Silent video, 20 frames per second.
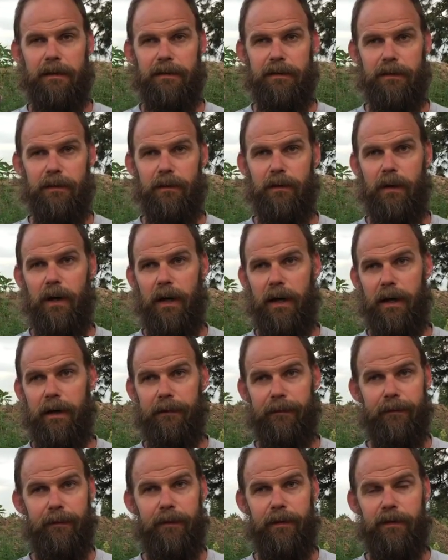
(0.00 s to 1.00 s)
to,
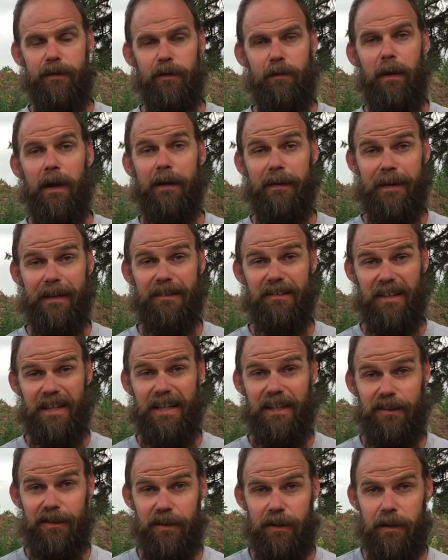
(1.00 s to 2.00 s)
uh, to make things
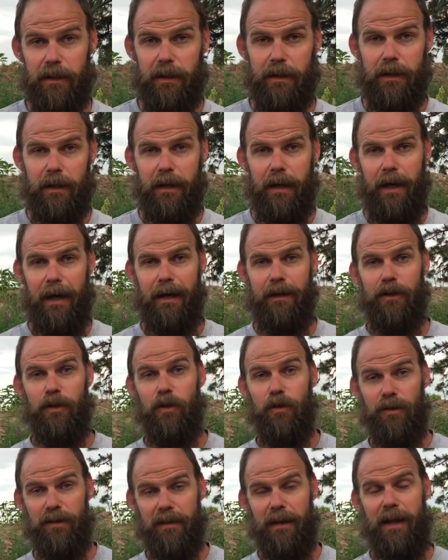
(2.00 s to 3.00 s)
easier
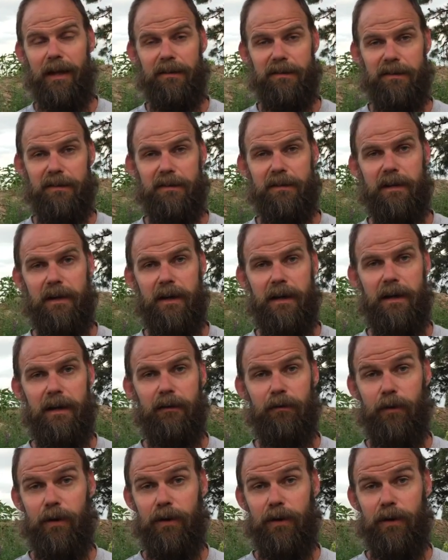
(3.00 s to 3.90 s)
and use less uh,